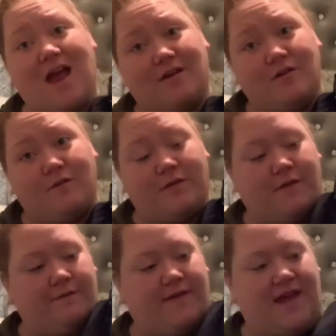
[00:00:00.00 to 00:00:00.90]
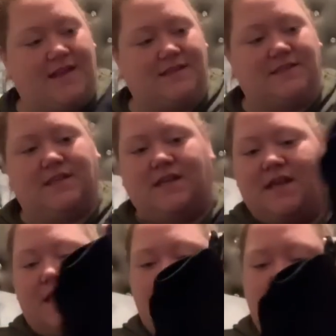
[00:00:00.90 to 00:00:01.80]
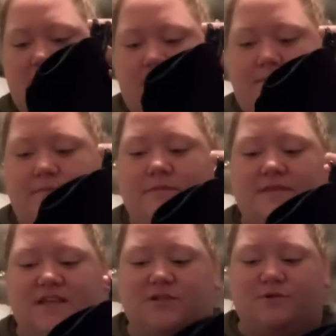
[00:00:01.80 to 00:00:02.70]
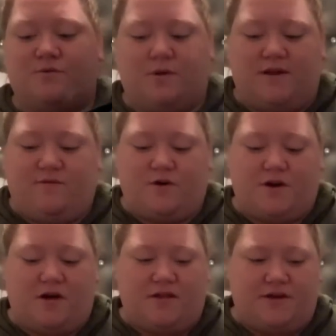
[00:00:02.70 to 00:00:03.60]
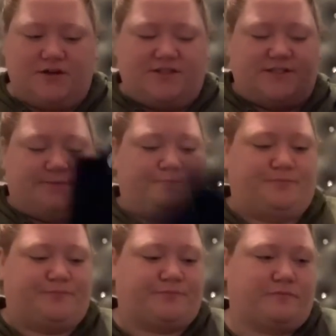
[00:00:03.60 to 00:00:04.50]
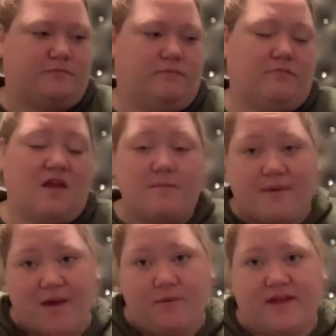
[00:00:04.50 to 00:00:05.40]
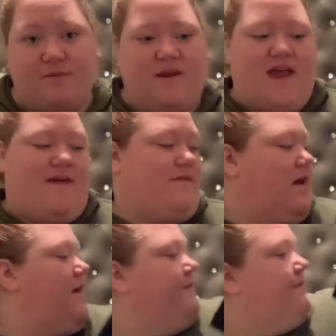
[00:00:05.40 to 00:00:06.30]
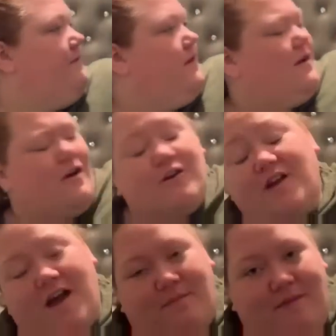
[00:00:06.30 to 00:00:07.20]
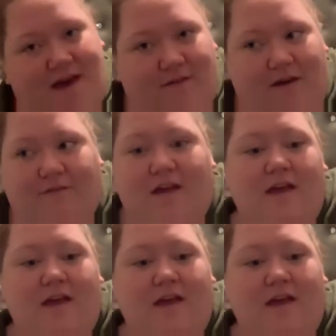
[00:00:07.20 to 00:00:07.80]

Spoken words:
I don't know if they'll fit. These were $24. Buy one, get one half off. Or not half off.